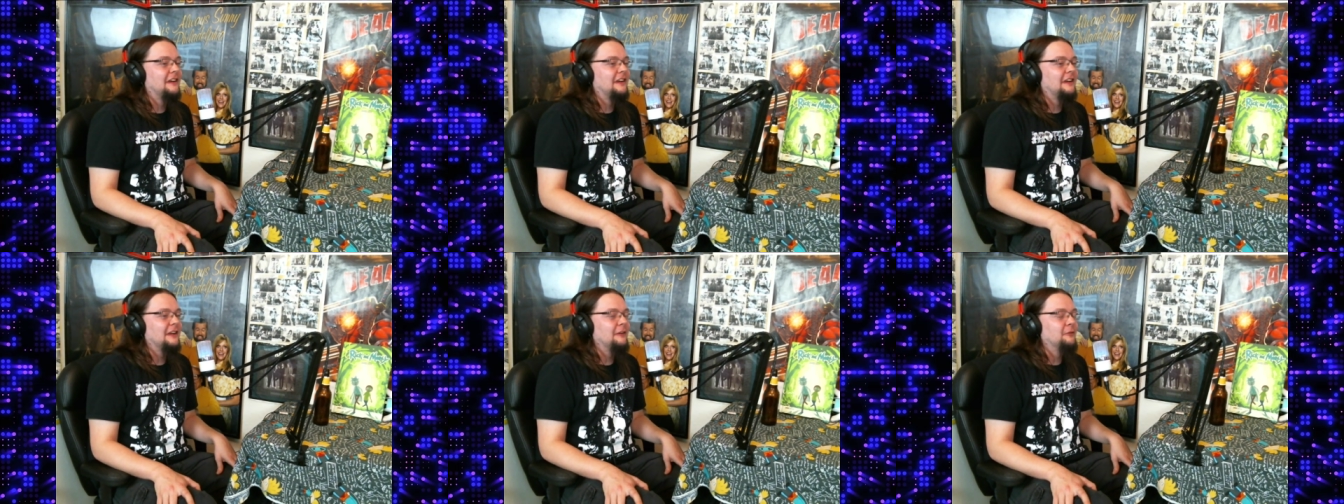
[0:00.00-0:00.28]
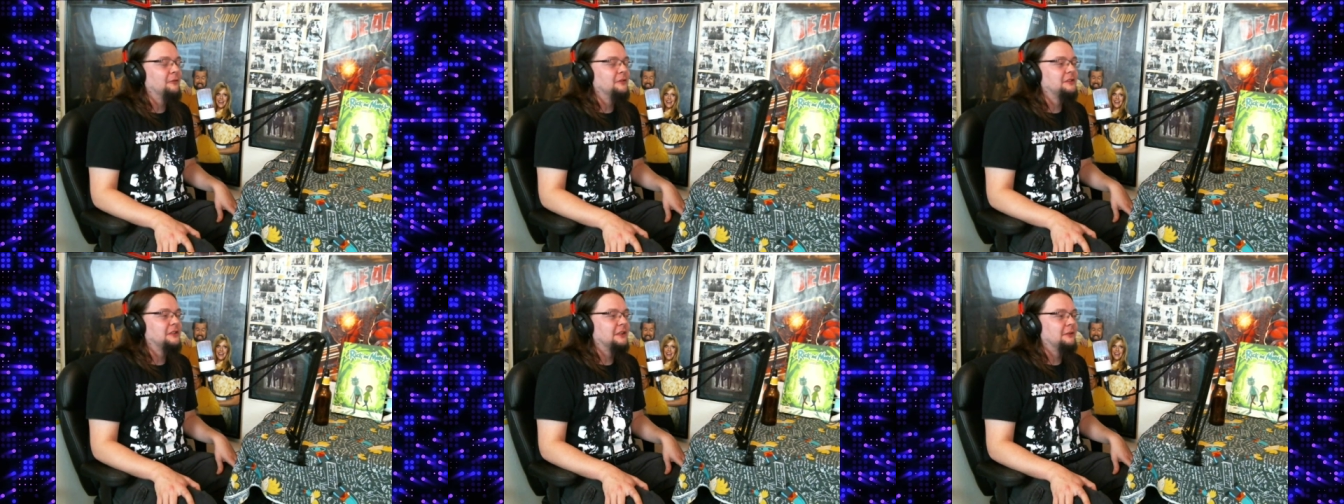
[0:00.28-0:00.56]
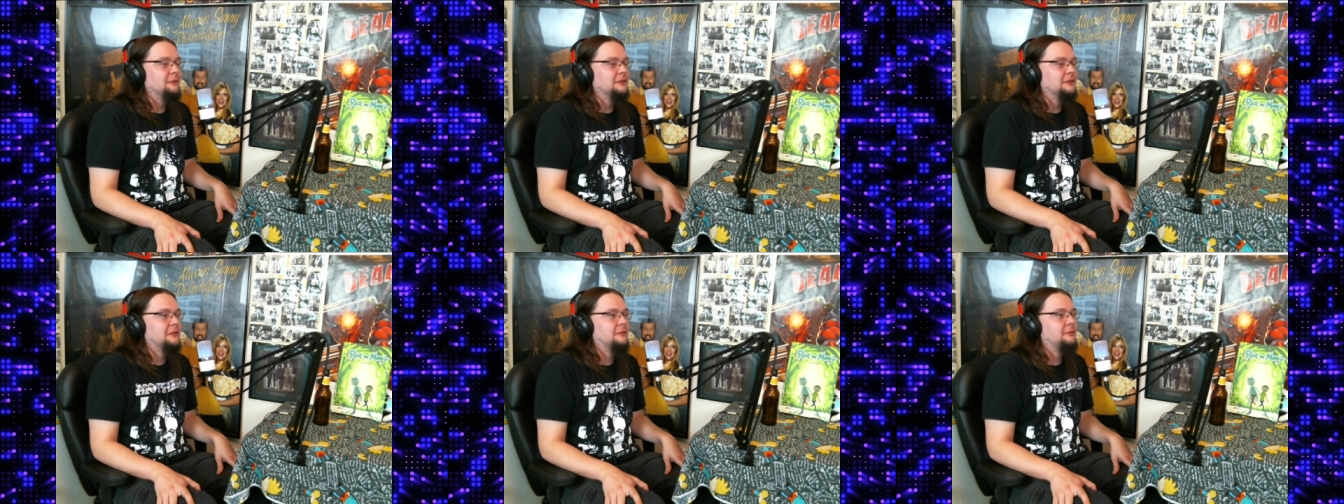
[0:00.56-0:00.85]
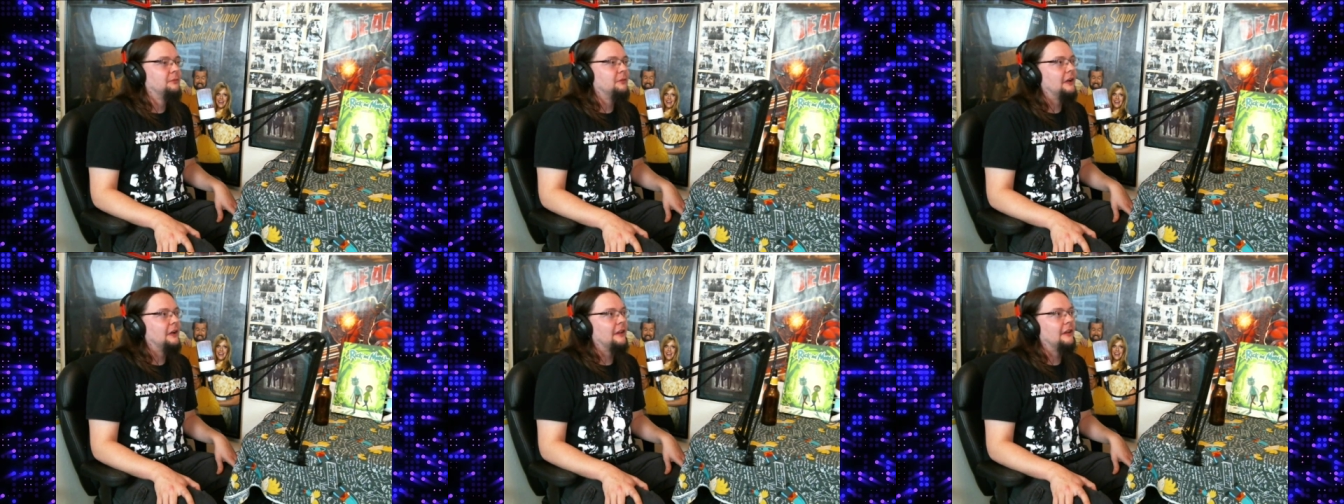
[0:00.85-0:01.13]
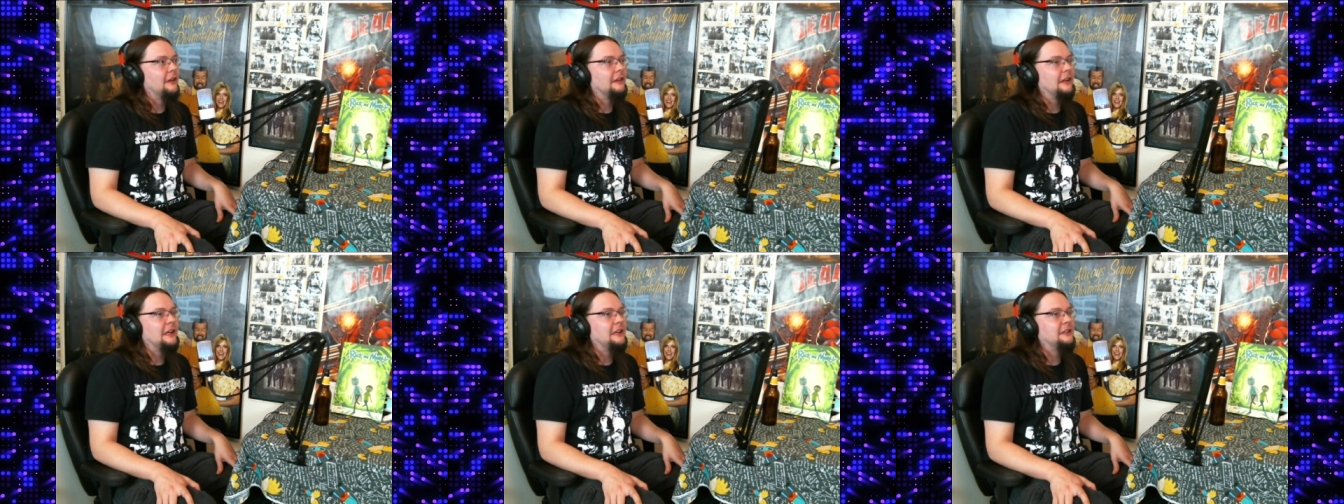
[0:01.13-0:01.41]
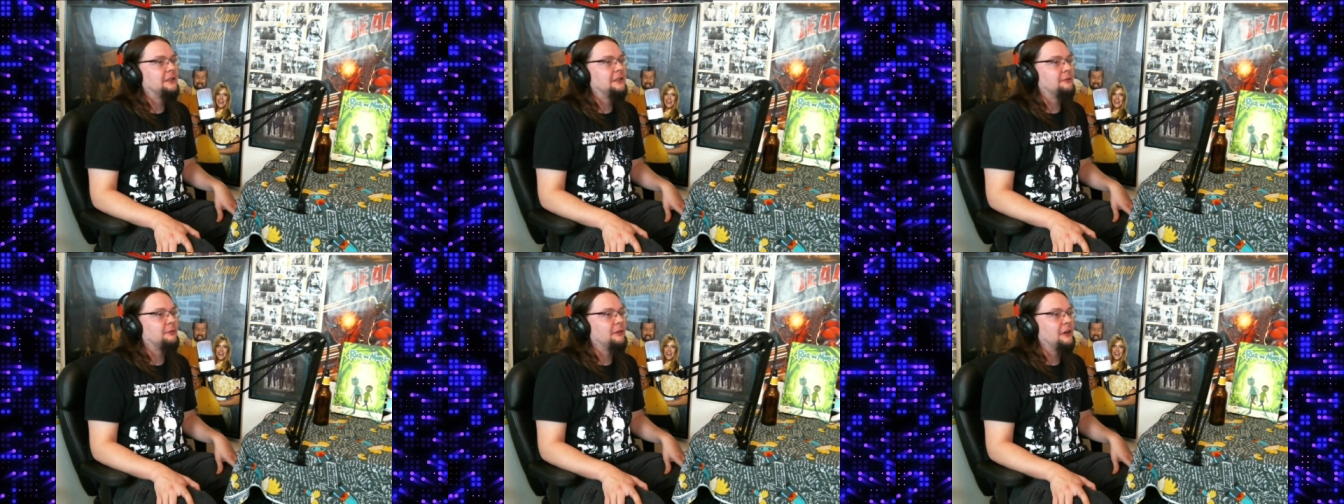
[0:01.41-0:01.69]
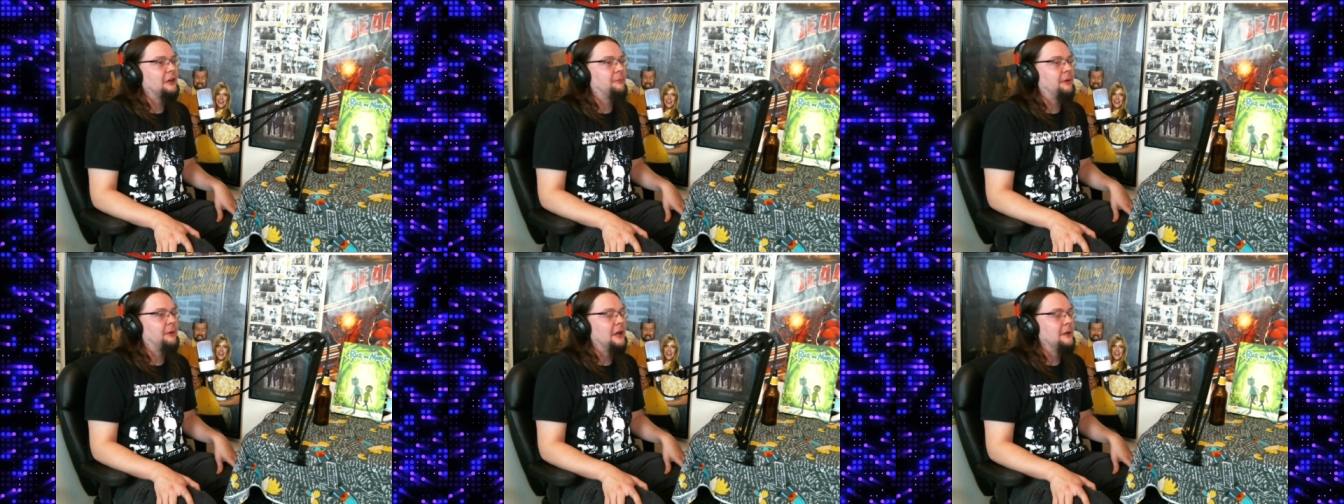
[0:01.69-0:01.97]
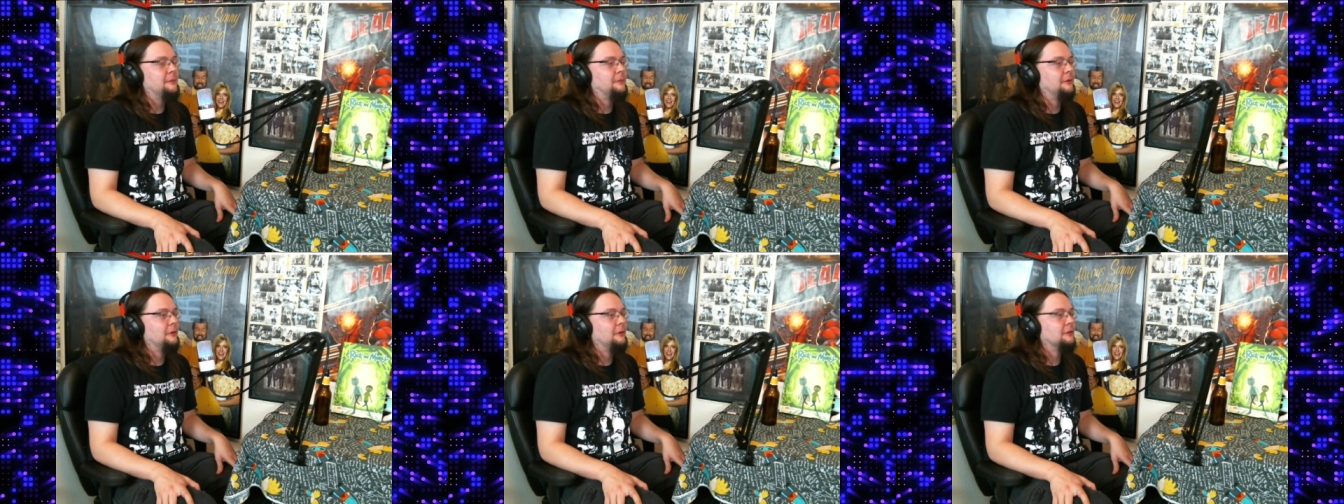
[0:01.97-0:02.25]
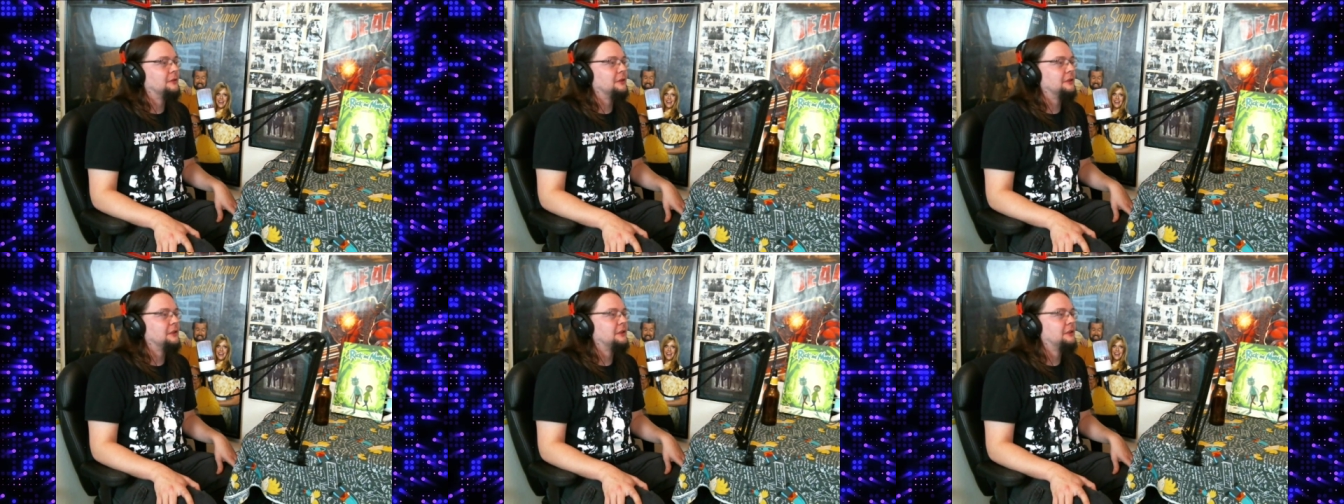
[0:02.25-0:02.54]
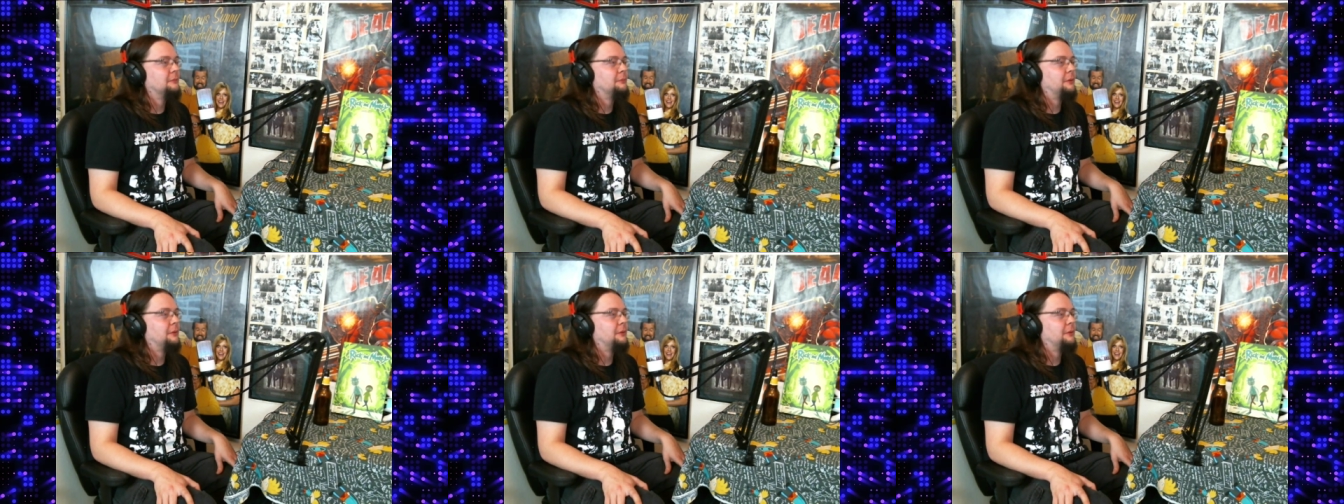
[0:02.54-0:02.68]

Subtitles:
was what, at least 3 people just